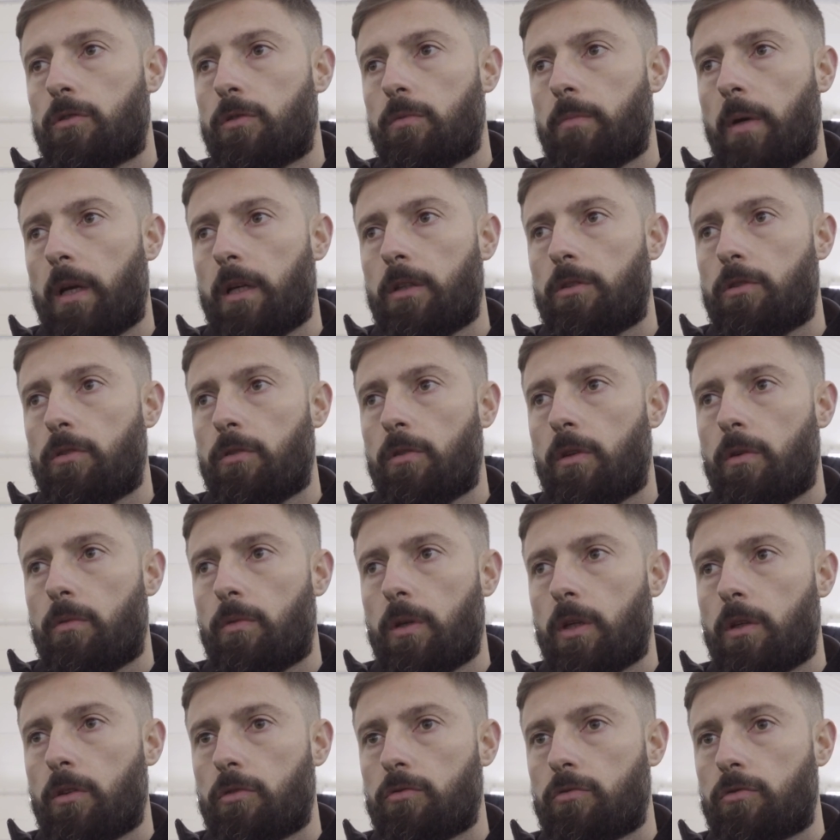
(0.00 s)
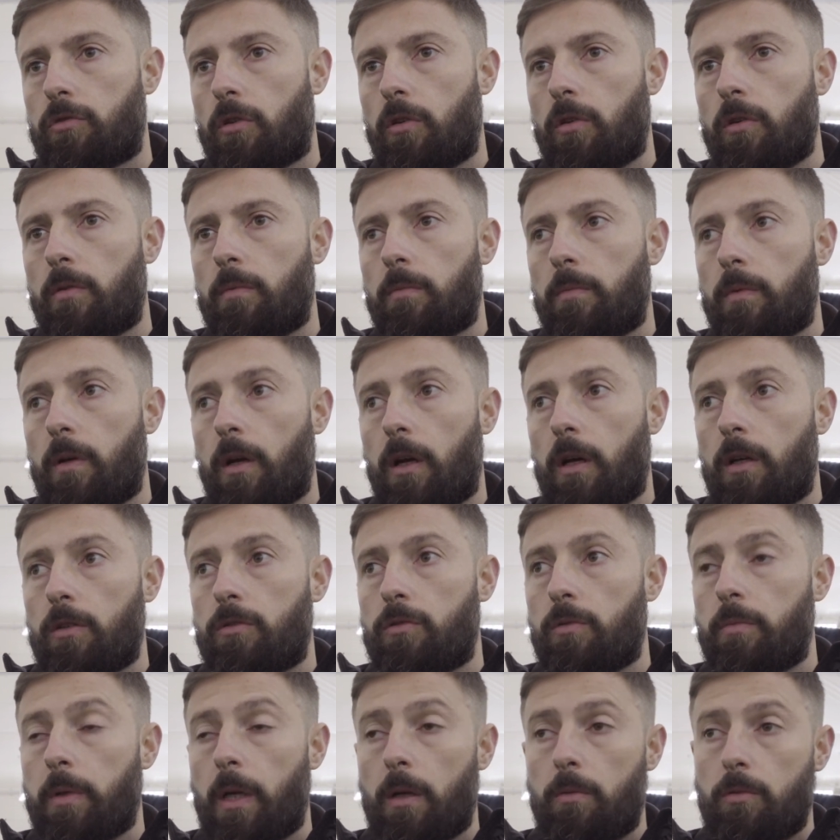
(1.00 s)
make sure that we control
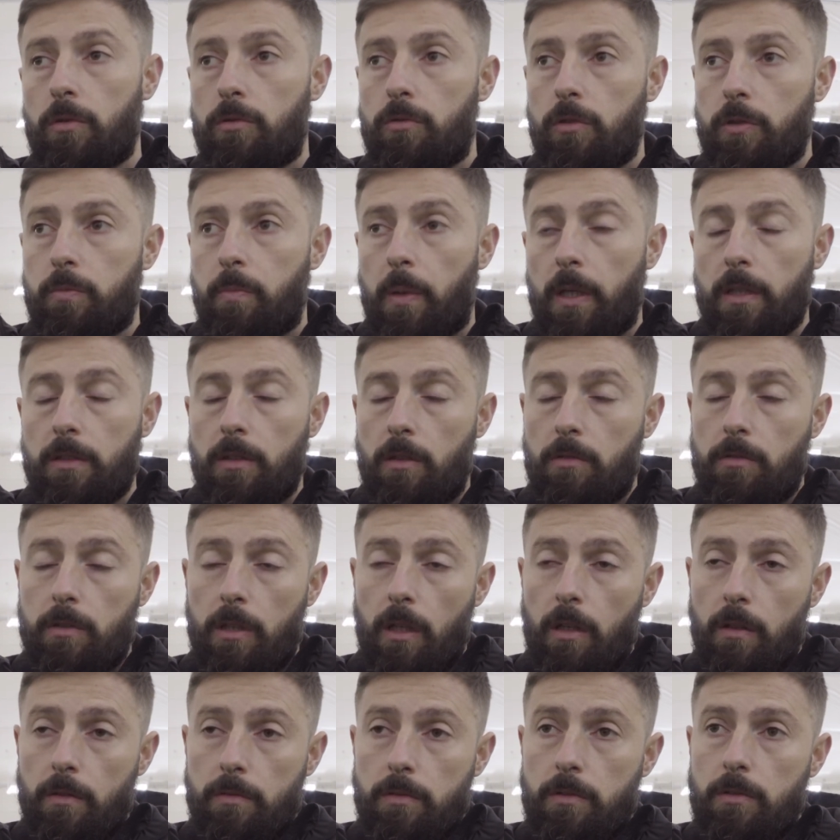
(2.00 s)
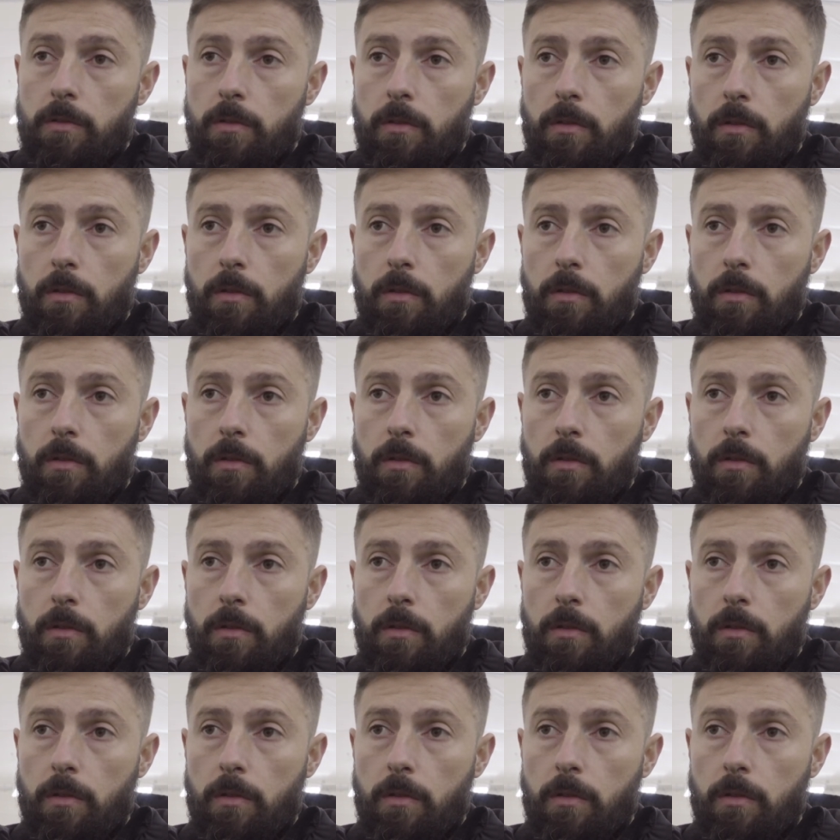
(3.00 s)
to be able to express ourselves